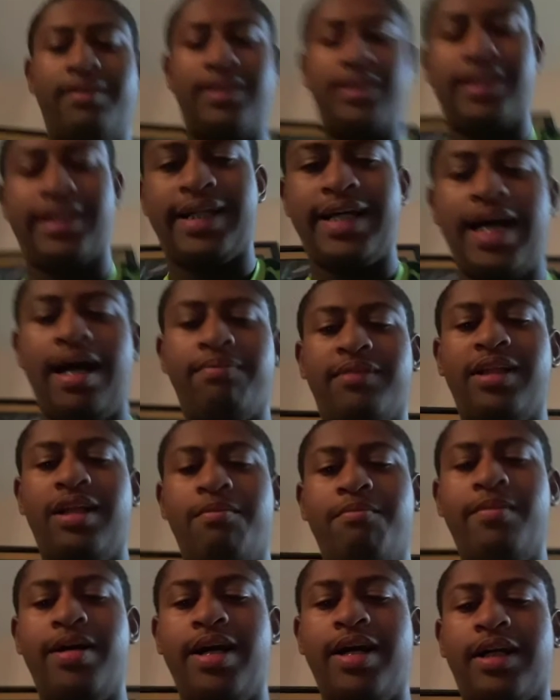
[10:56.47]
is Captain
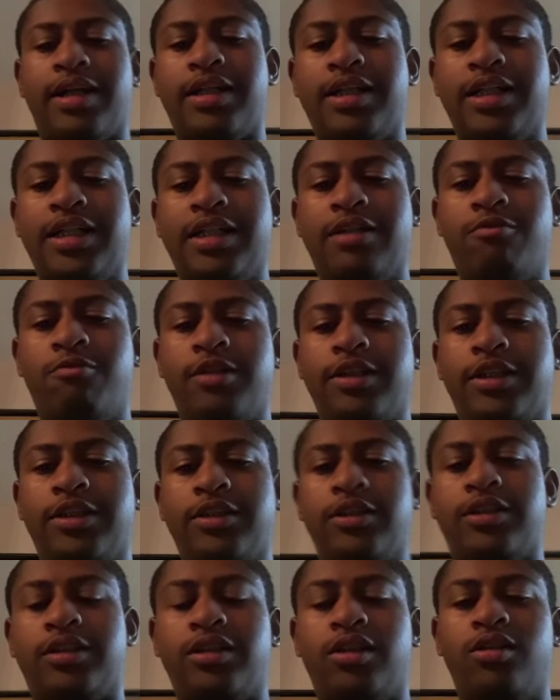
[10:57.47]
America:
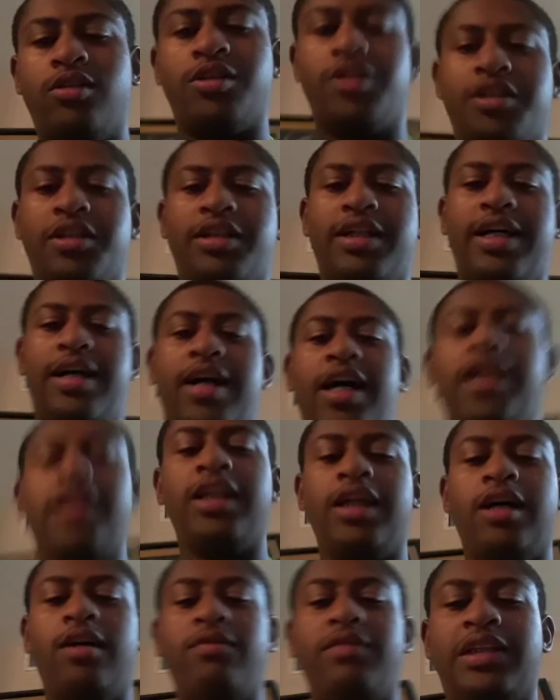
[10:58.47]
Winter Soldier. Now I
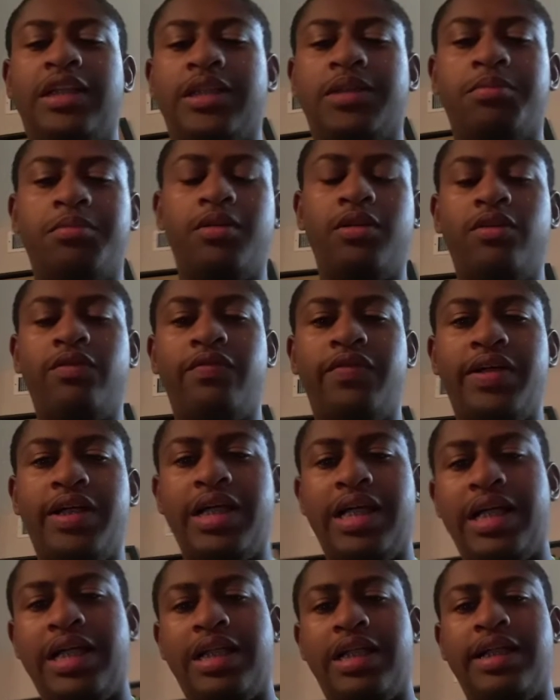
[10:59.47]
love this
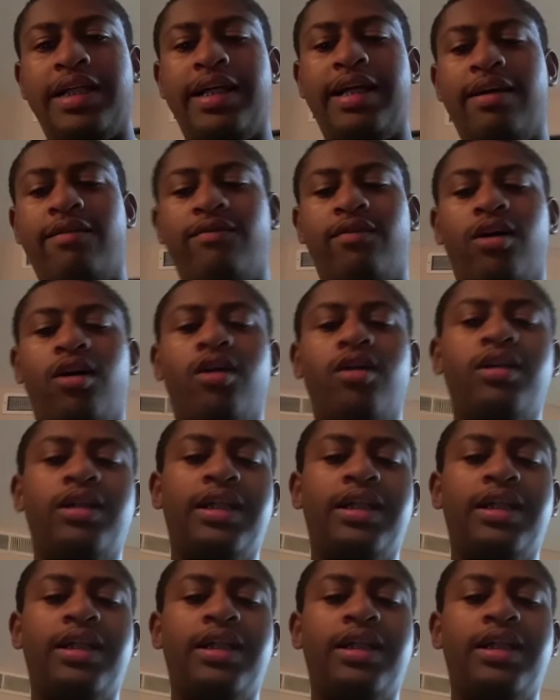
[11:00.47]
movie. You have all